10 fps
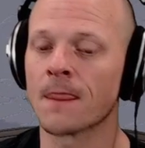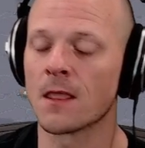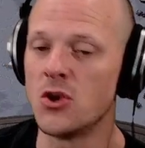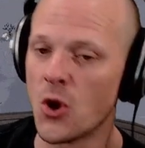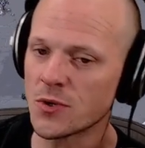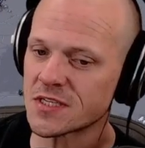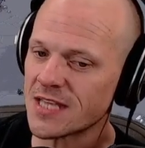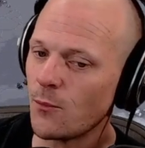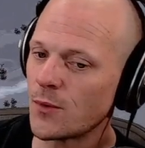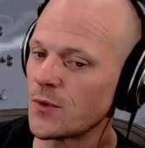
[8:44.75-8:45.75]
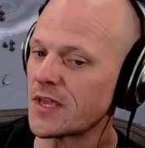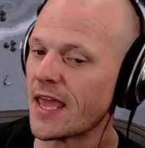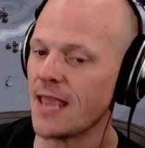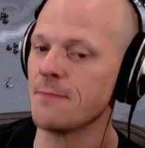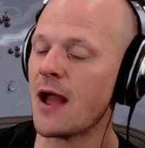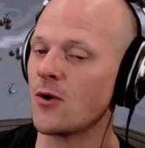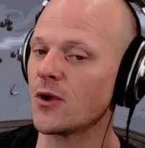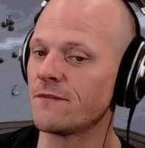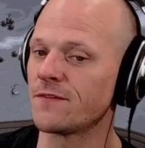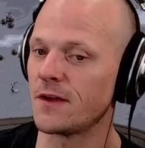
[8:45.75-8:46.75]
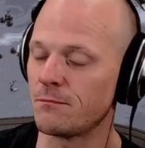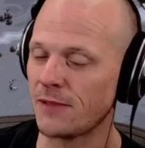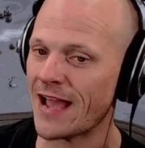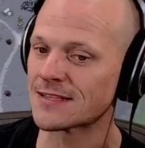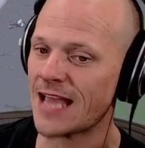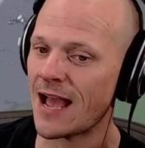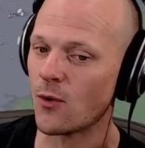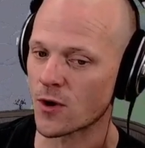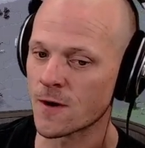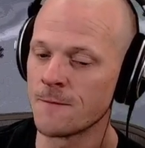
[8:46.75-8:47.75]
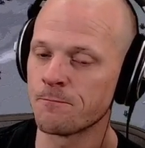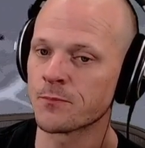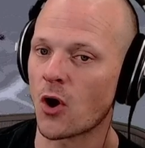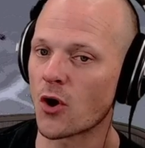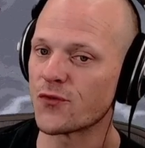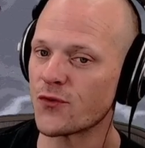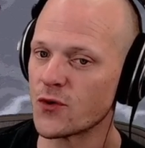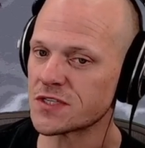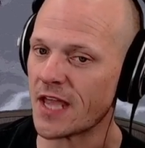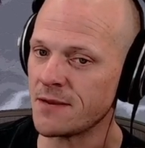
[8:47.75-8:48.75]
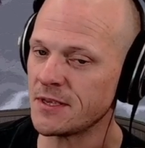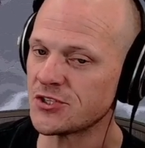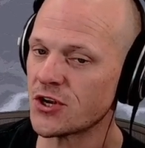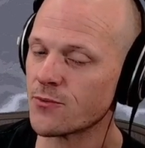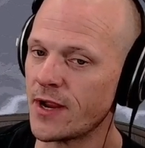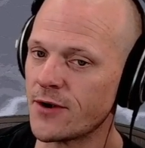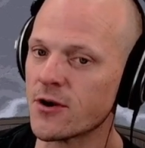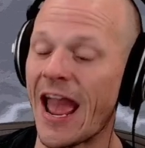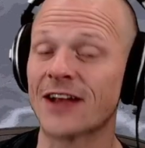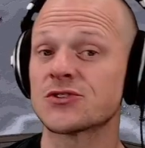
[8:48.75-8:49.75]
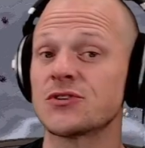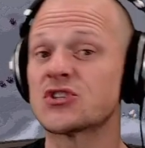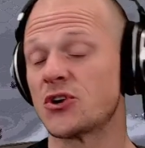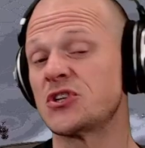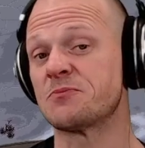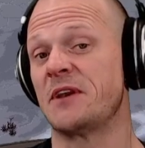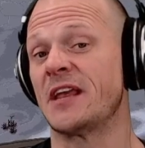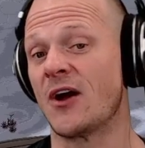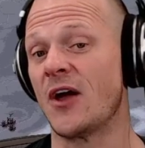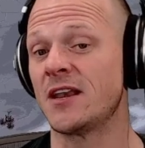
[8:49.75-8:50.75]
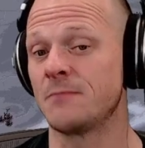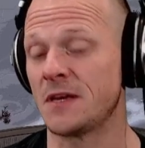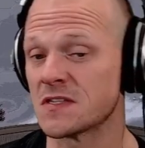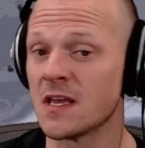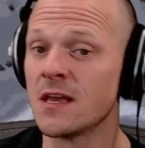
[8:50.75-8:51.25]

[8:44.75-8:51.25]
Notice that when we came out of the Black Tower, our first enemy generator actually started spitting out enemies.